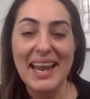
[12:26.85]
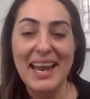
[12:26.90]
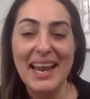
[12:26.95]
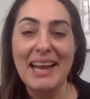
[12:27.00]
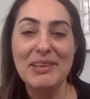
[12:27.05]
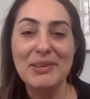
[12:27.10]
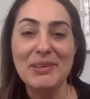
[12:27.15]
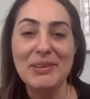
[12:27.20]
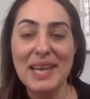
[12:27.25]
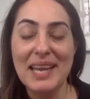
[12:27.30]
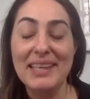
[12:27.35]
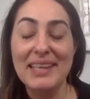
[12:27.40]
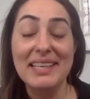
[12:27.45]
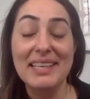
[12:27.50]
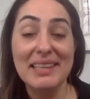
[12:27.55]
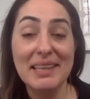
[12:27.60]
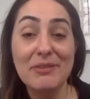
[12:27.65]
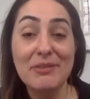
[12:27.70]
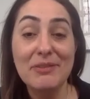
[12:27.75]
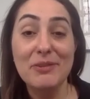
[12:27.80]
and
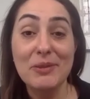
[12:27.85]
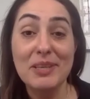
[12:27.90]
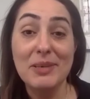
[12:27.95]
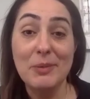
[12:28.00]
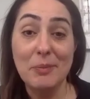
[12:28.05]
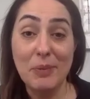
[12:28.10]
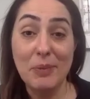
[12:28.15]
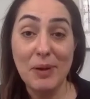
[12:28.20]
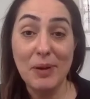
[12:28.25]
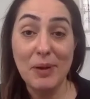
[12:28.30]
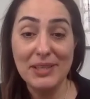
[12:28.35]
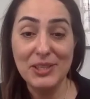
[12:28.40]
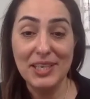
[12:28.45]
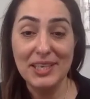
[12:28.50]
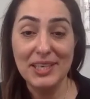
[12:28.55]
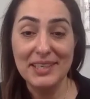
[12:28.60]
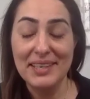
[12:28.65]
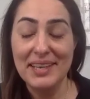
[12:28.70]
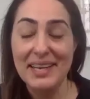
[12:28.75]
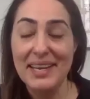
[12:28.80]
he lived through the
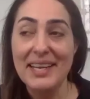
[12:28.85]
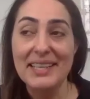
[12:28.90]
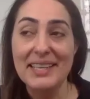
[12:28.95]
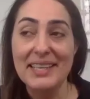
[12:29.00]
Depression.